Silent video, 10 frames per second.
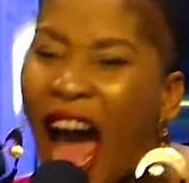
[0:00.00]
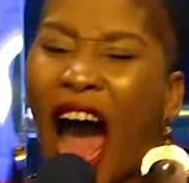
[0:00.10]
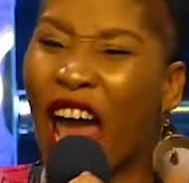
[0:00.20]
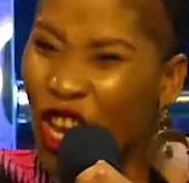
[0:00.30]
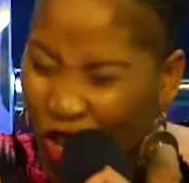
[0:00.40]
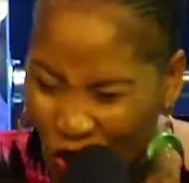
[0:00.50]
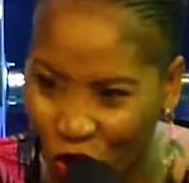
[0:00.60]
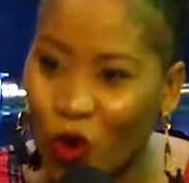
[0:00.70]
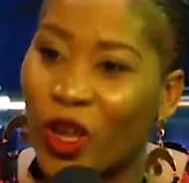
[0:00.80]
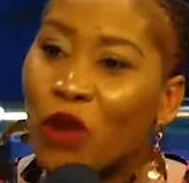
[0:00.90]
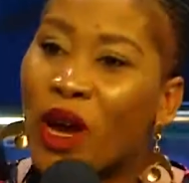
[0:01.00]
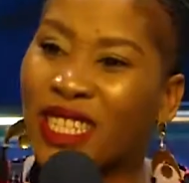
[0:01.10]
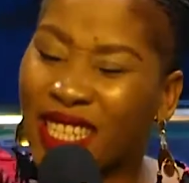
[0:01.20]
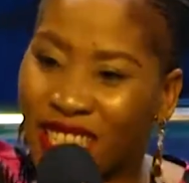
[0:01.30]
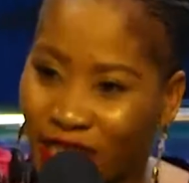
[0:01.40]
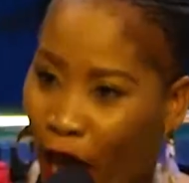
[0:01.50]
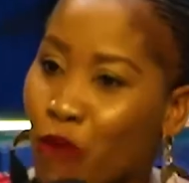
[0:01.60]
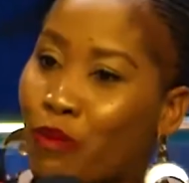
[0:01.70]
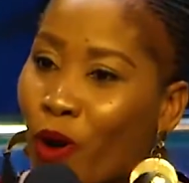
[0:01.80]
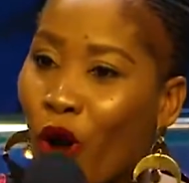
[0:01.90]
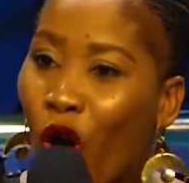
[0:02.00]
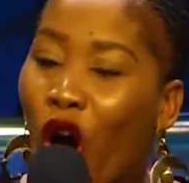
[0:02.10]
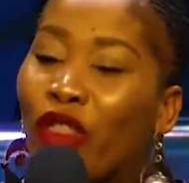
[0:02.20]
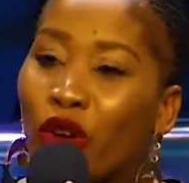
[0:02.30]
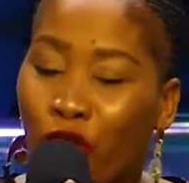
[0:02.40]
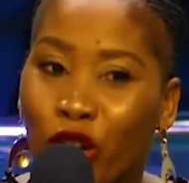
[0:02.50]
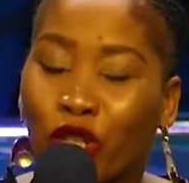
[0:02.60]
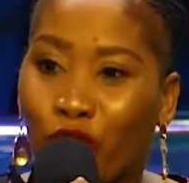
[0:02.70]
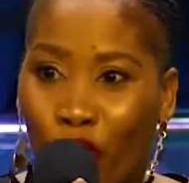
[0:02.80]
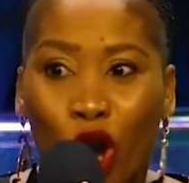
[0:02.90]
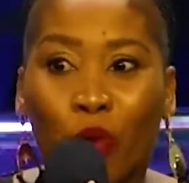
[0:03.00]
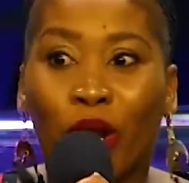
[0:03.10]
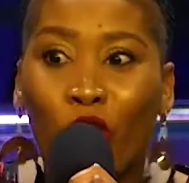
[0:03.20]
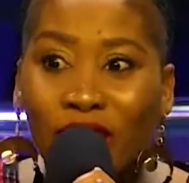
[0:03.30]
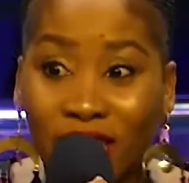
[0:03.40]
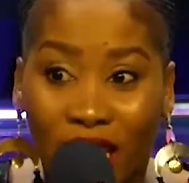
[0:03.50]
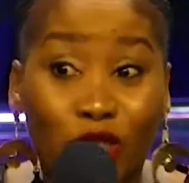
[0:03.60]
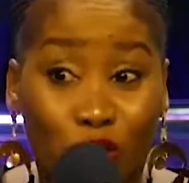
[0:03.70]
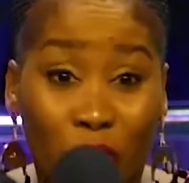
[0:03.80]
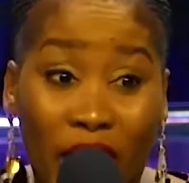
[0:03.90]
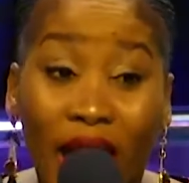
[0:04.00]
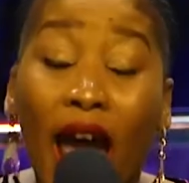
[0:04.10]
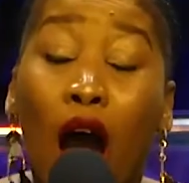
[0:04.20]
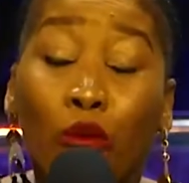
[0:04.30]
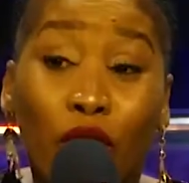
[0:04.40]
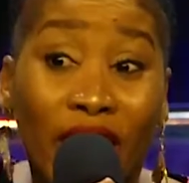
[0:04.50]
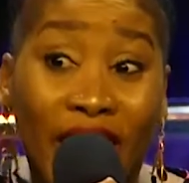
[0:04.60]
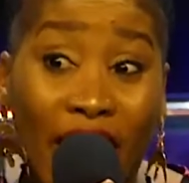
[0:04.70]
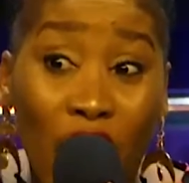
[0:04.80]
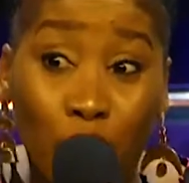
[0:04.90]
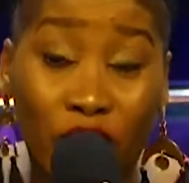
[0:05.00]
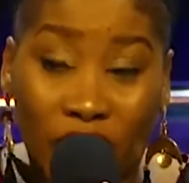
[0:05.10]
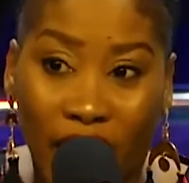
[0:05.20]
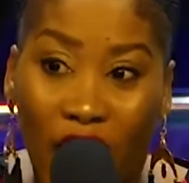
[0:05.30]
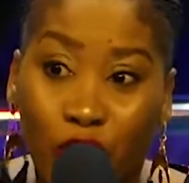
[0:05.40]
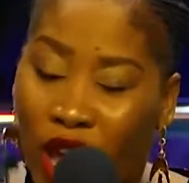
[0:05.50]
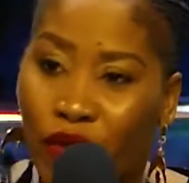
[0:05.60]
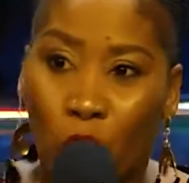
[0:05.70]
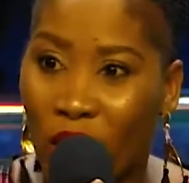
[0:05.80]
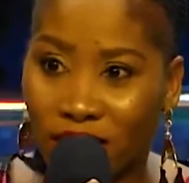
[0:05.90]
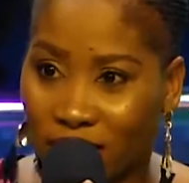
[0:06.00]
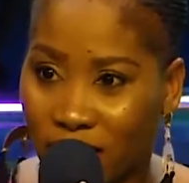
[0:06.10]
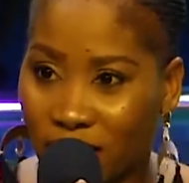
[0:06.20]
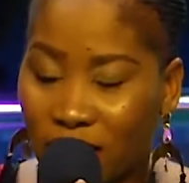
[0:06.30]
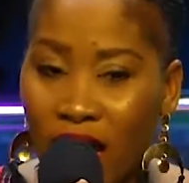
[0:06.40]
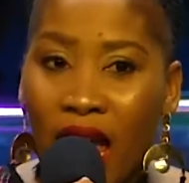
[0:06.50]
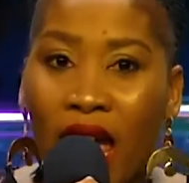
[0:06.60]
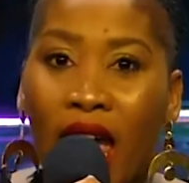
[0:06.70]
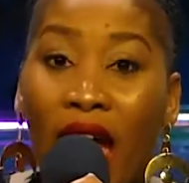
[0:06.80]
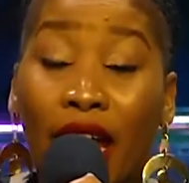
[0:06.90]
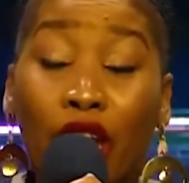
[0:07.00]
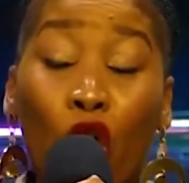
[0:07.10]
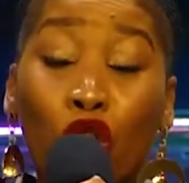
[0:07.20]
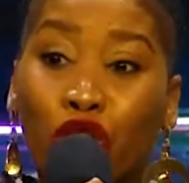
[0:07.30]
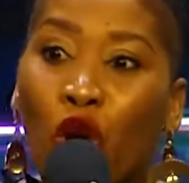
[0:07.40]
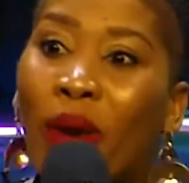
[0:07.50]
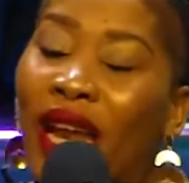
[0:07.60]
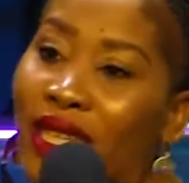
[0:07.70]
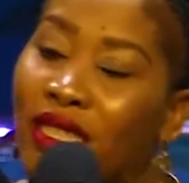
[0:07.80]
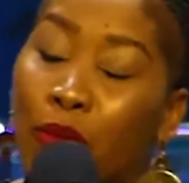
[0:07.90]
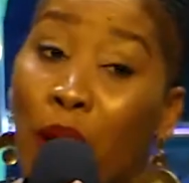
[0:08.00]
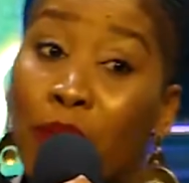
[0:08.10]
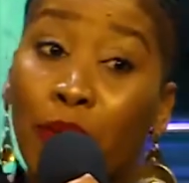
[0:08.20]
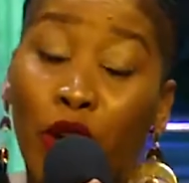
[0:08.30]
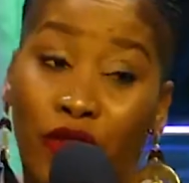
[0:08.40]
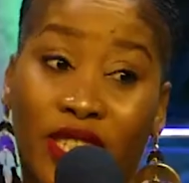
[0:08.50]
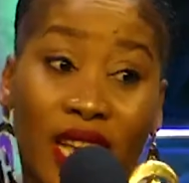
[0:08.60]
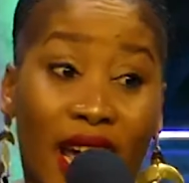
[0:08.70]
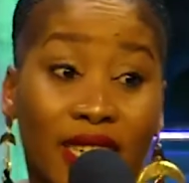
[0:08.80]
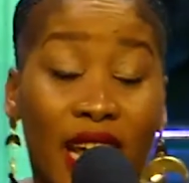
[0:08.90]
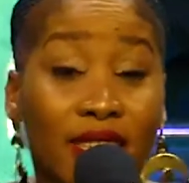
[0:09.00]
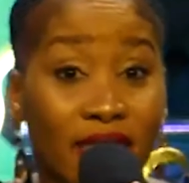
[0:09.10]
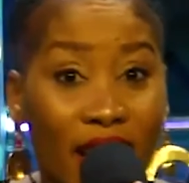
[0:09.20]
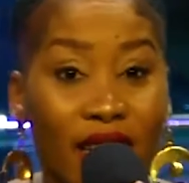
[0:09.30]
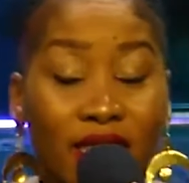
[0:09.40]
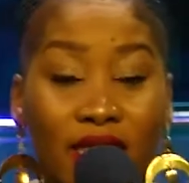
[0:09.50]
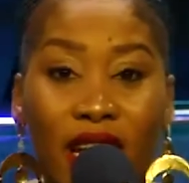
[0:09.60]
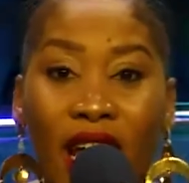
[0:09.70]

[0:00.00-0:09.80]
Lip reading: I knew it was a stamp on the voice of God when God said to me, I'm going to get everything I've ever wanted. And in October last year, Papa prophesied and said,